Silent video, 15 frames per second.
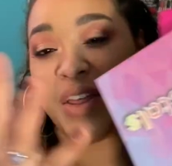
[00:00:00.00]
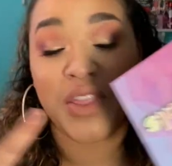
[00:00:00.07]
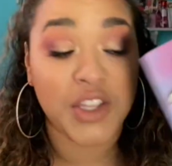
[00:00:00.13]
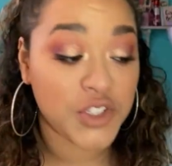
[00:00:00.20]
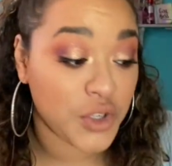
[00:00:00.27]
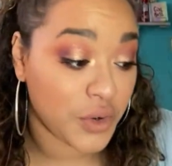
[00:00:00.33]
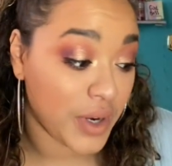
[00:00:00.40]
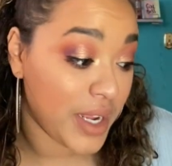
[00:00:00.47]

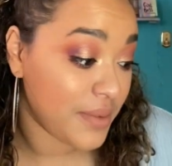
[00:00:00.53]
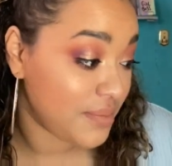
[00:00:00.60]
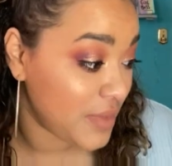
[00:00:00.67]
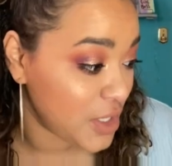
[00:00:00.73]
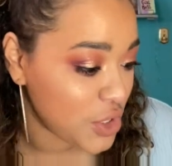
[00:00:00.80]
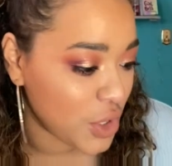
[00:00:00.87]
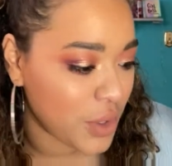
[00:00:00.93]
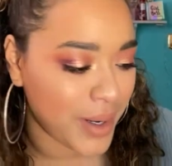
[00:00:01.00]
these are great.
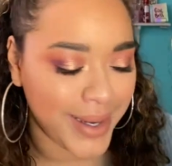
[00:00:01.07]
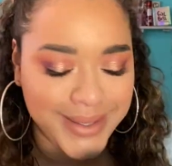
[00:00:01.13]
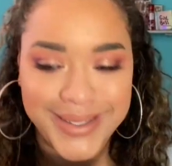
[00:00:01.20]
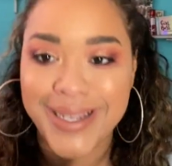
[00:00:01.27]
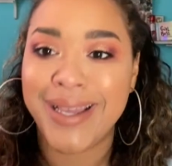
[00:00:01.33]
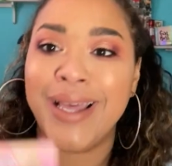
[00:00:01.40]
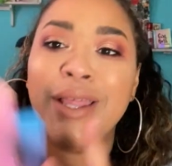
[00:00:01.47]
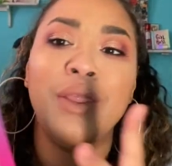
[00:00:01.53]
These are
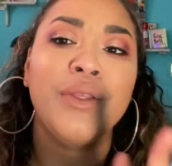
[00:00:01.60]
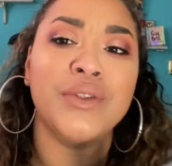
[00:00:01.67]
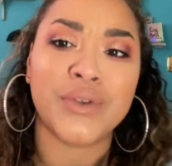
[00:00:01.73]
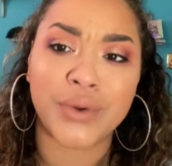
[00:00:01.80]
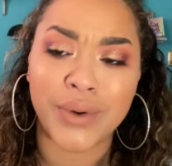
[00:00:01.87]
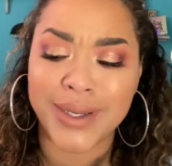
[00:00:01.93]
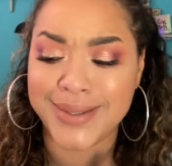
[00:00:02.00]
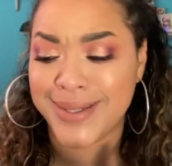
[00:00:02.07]

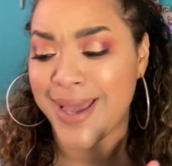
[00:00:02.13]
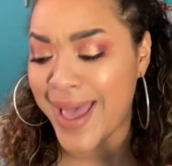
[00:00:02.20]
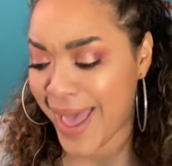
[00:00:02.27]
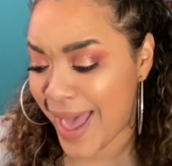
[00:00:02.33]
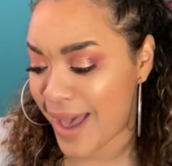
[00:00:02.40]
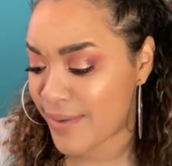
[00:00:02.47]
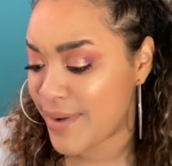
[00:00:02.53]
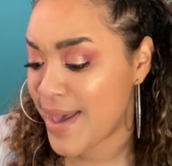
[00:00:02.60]
great to
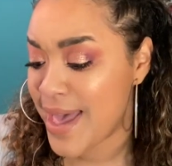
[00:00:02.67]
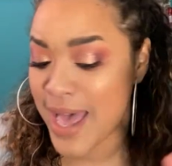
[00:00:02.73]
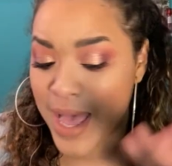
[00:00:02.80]
have.